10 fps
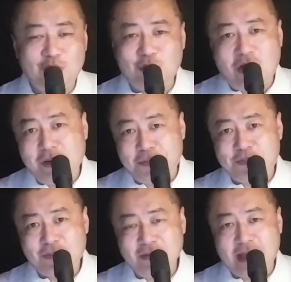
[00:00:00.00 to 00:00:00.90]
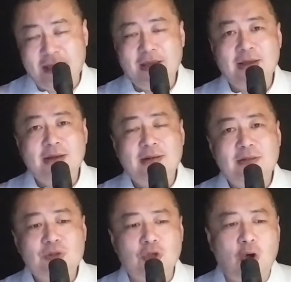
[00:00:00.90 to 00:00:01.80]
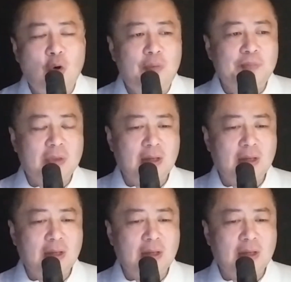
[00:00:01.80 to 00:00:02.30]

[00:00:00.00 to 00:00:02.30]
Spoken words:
help him, okay? So